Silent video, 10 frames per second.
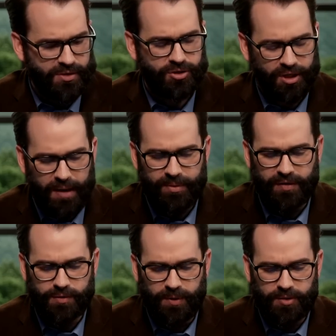as a
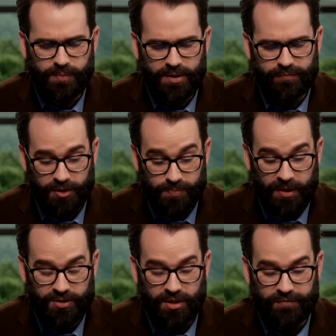champion of free
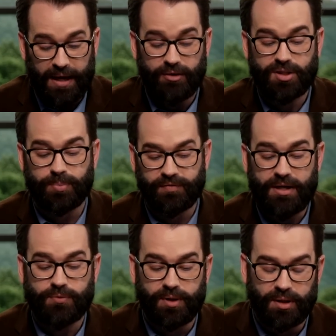speech and vowed to
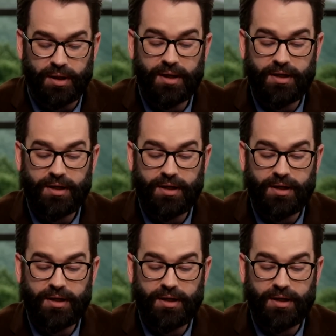prevent Twitter